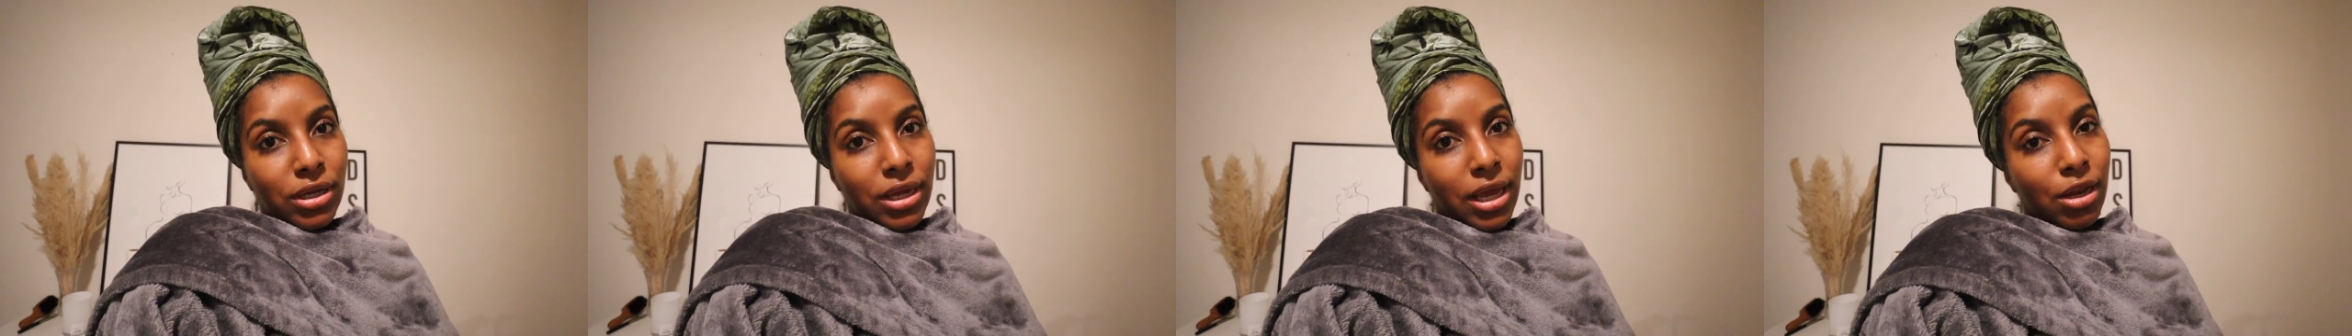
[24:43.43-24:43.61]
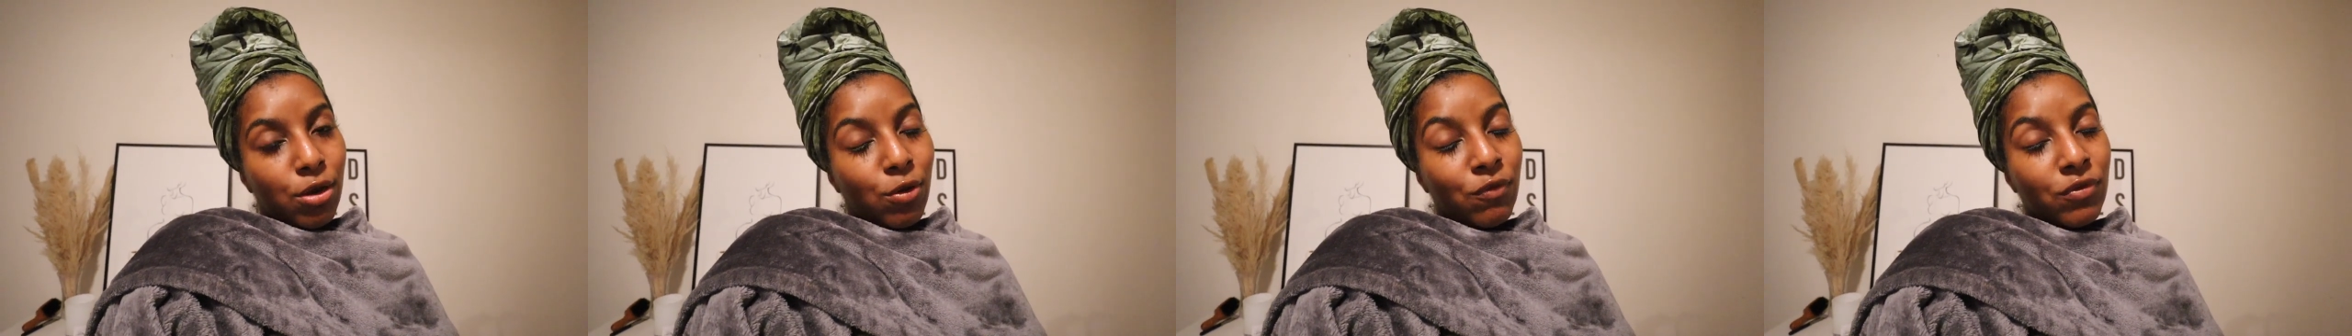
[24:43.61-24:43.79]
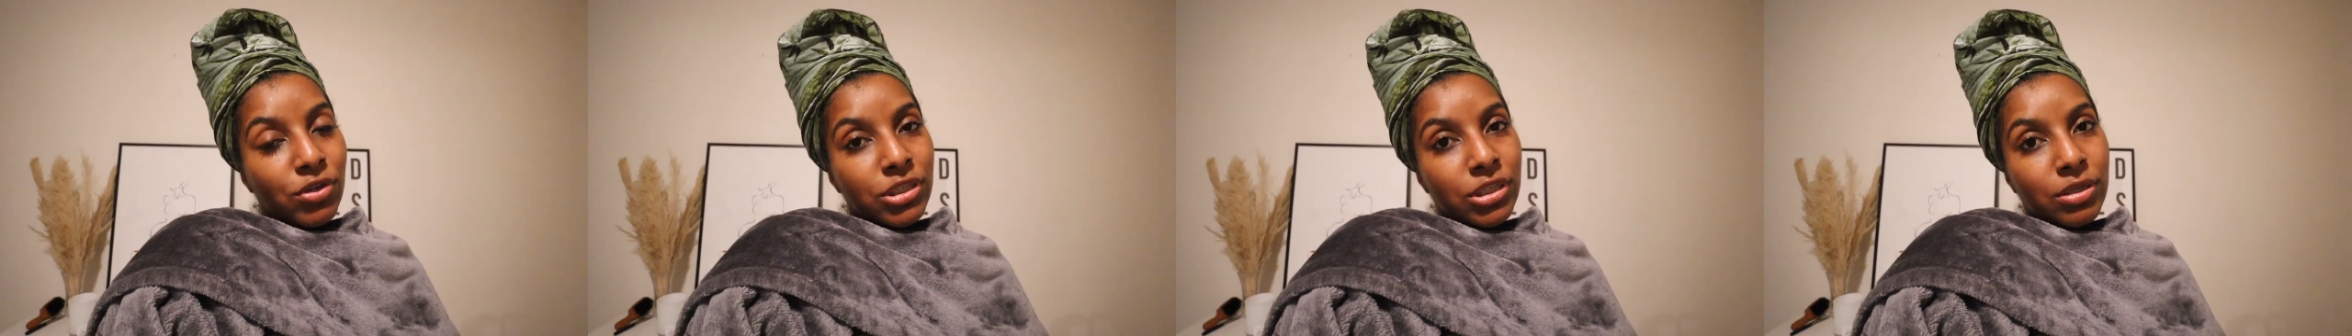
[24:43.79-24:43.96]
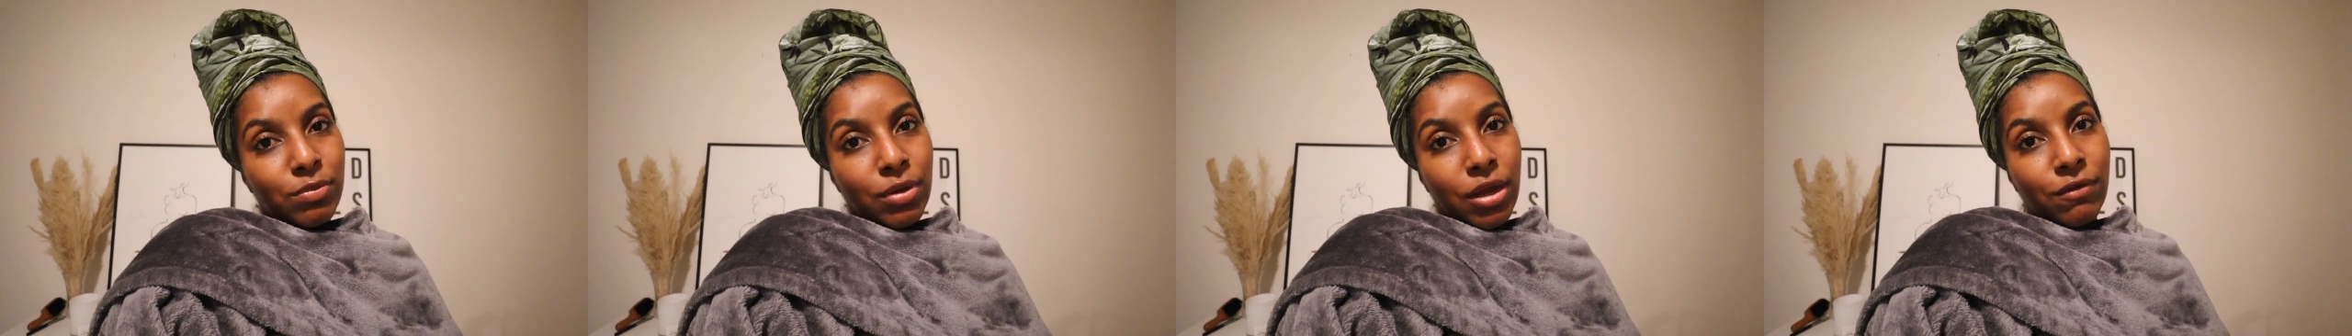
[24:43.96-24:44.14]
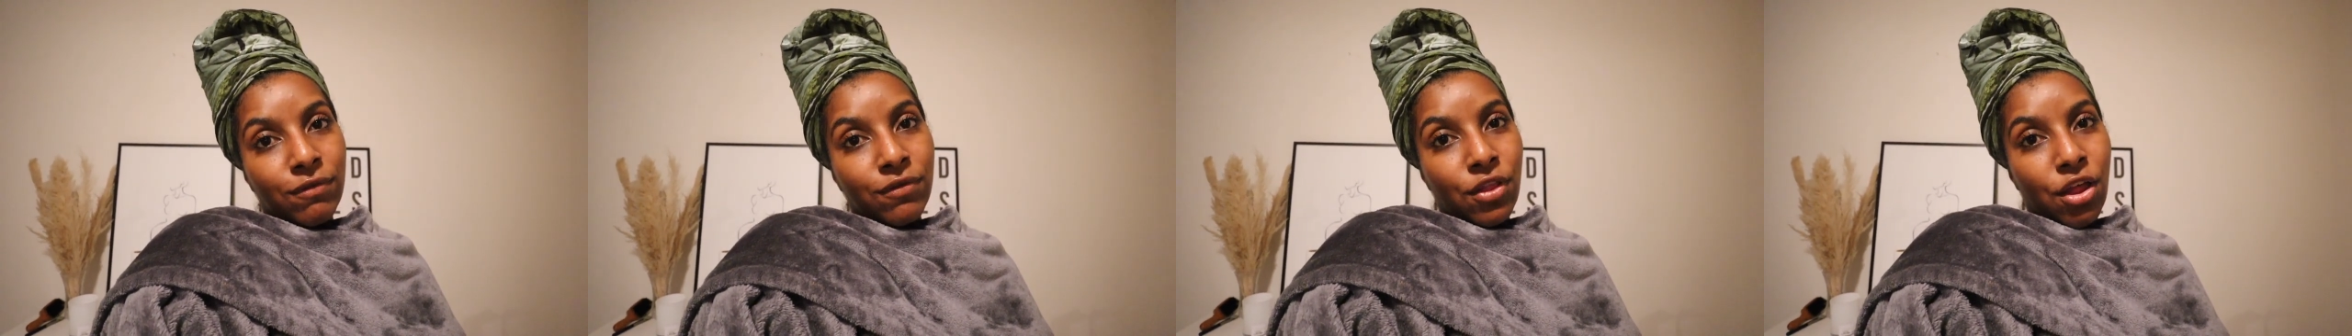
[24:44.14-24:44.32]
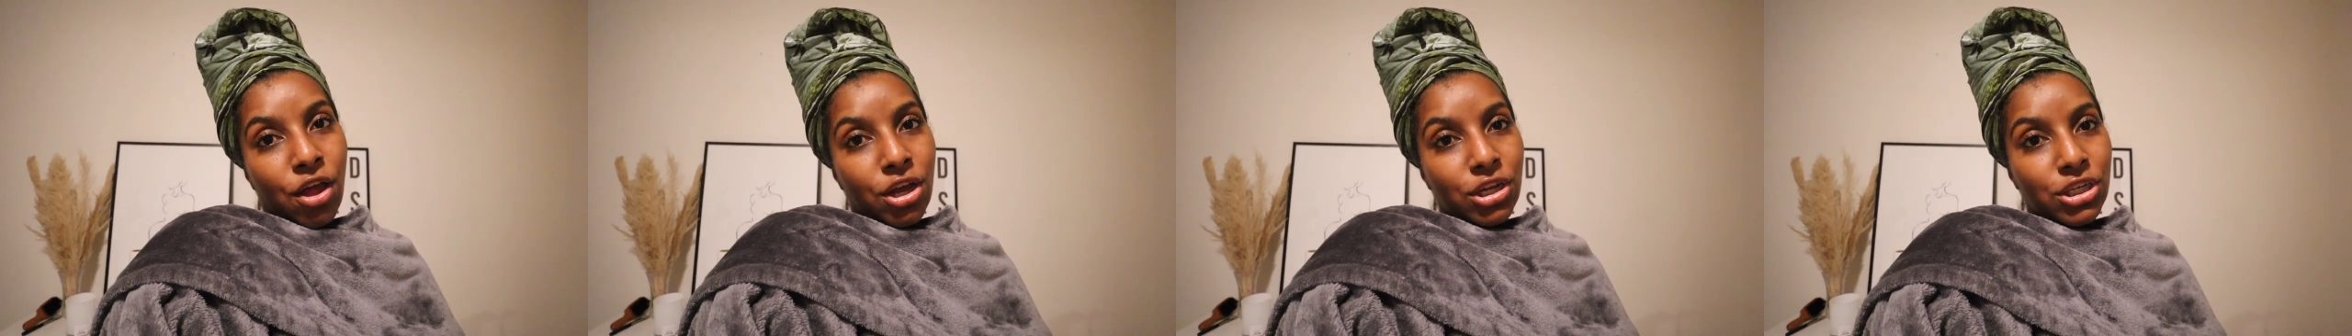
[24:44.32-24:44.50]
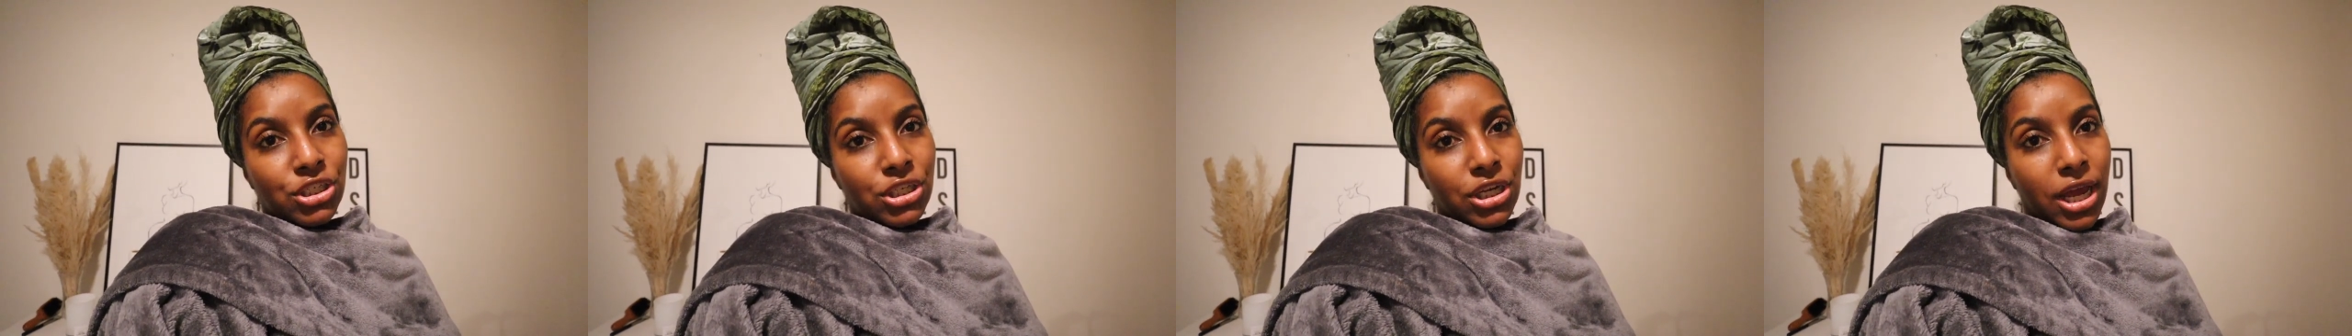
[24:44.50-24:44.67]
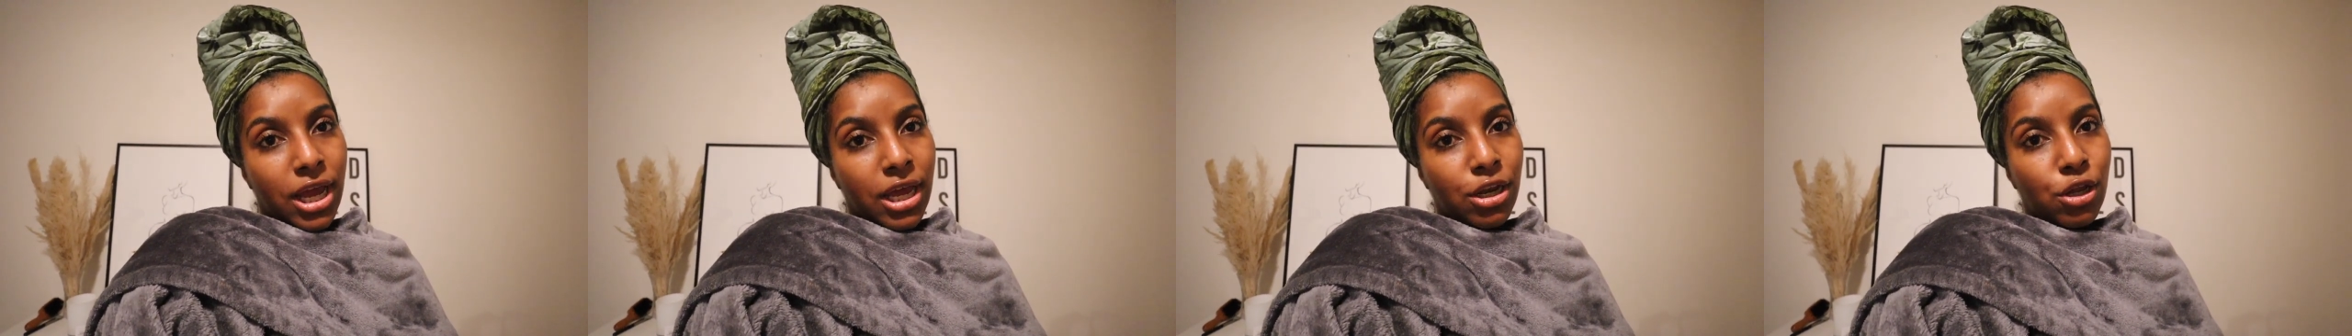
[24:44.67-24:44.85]
head over to my vlog
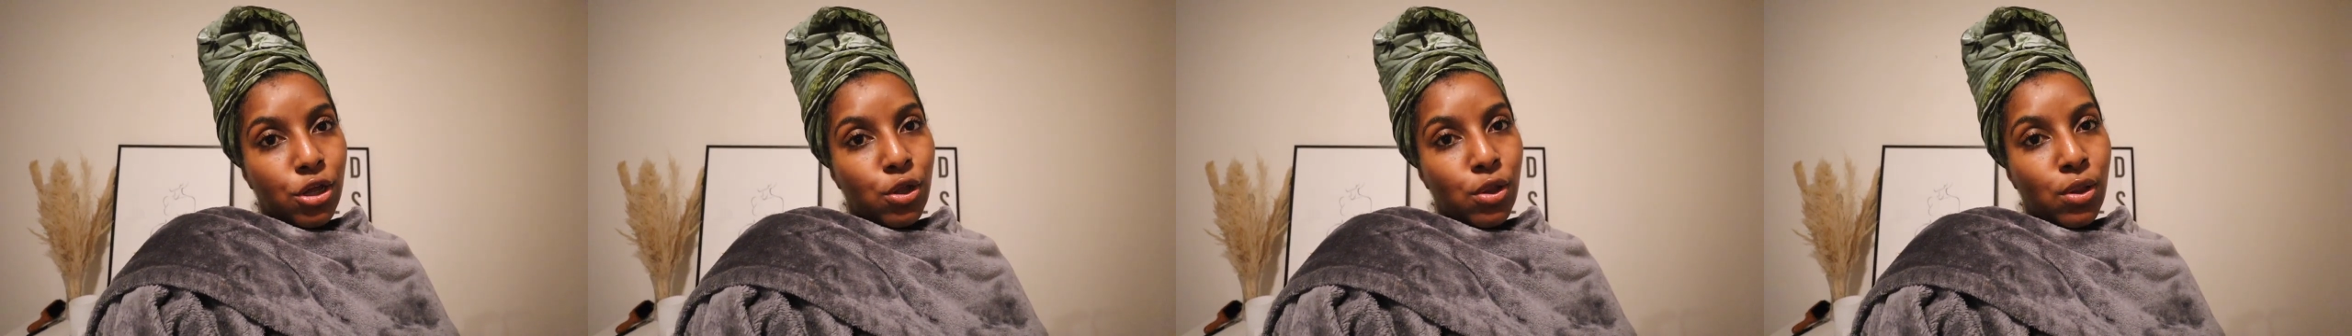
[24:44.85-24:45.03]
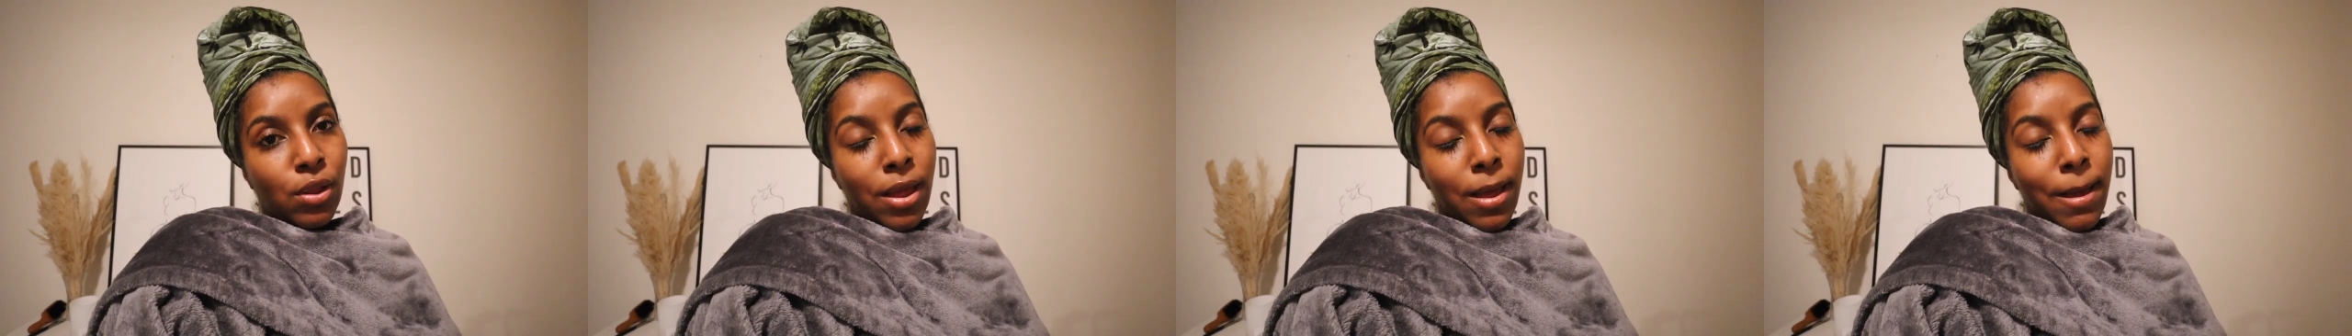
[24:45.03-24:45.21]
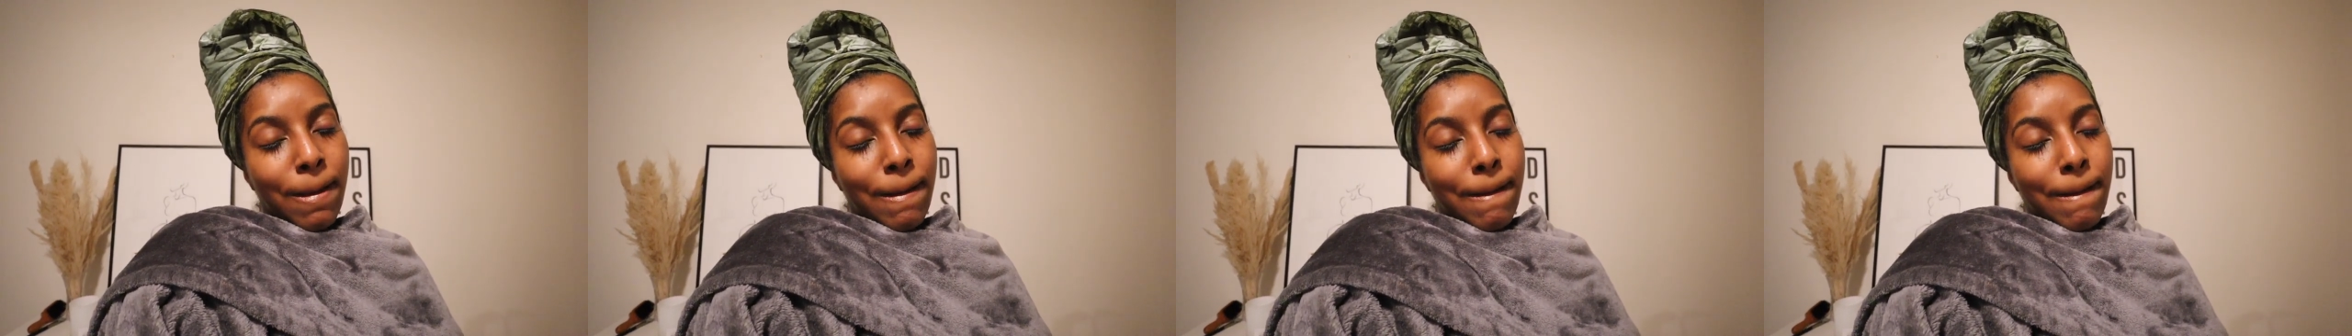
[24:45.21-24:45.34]
channel